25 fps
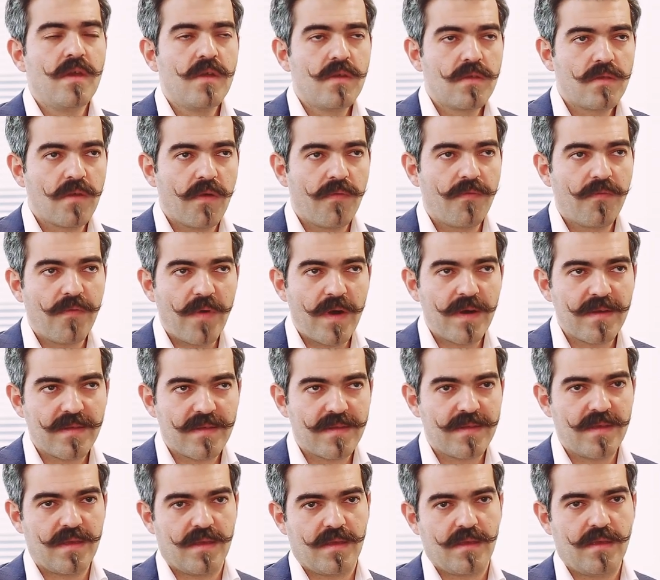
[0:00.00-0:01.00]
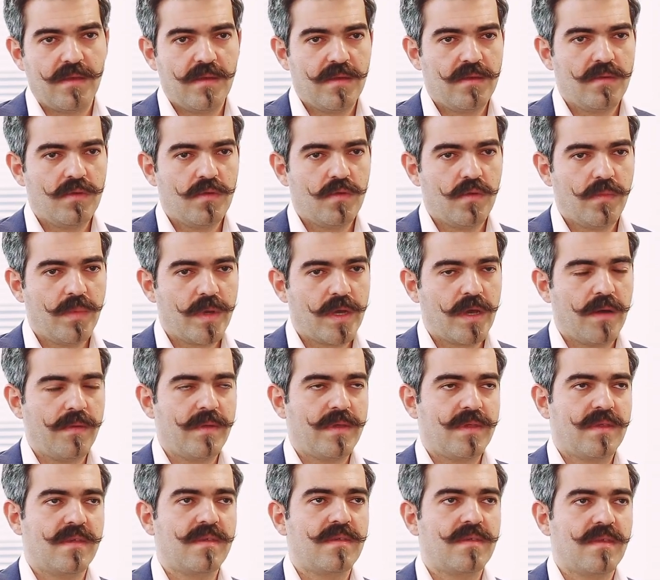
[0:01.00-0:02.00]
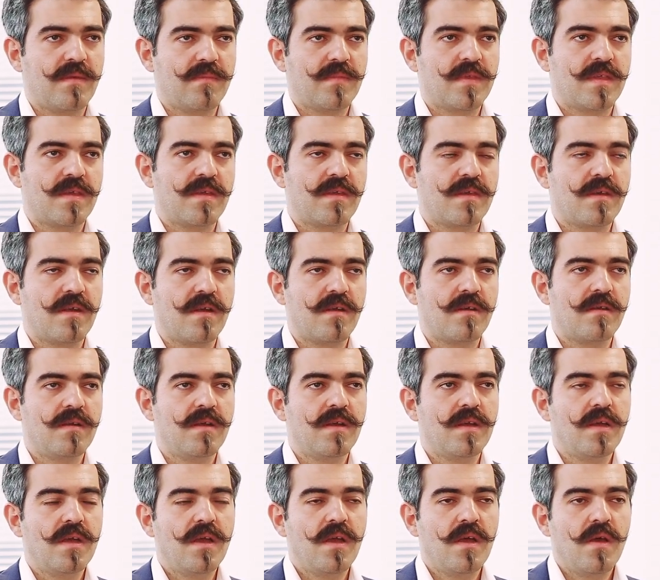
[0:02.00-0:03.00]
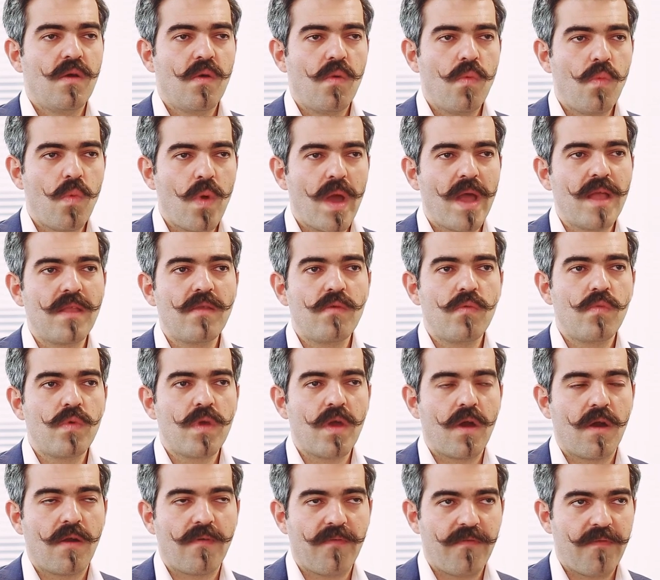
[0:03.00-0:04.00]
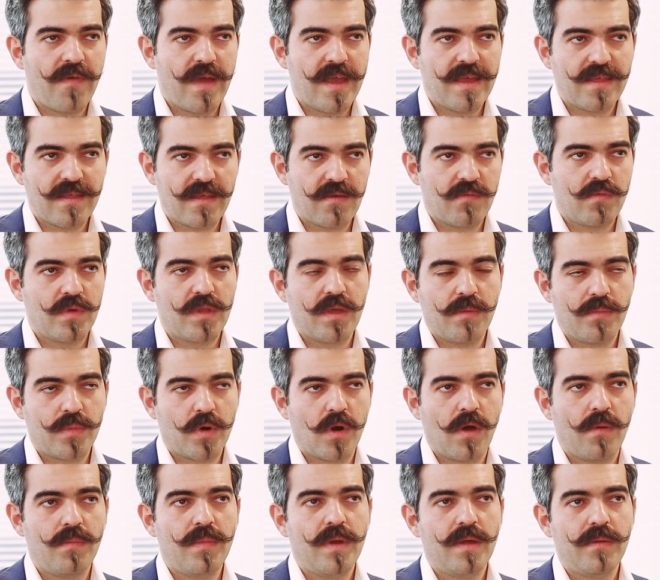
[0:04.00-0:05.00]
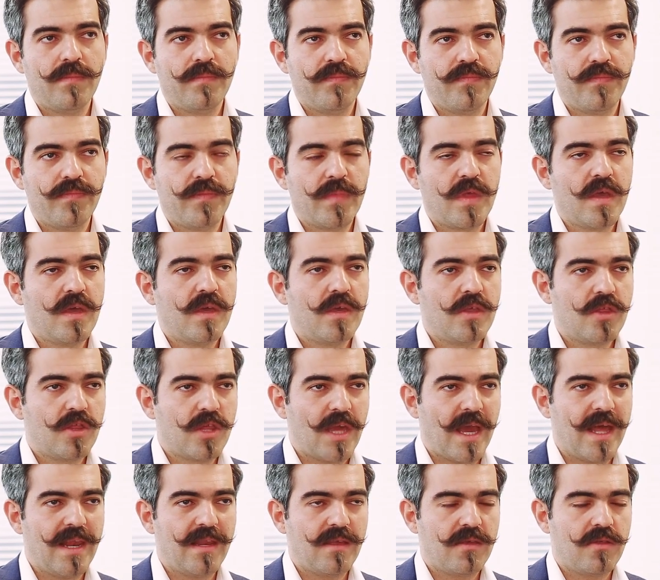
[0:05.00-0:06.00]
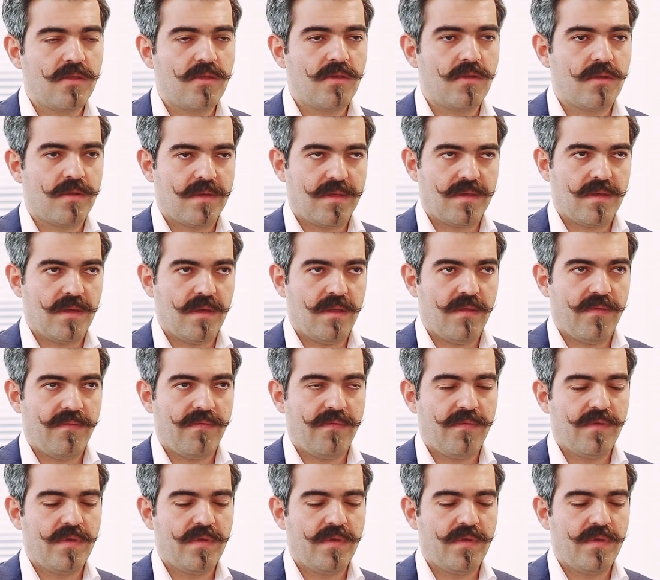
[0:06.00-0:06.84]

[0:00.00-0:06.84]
So first thing, to become a systems thinker, when we are facing with a problem, challenge yourself.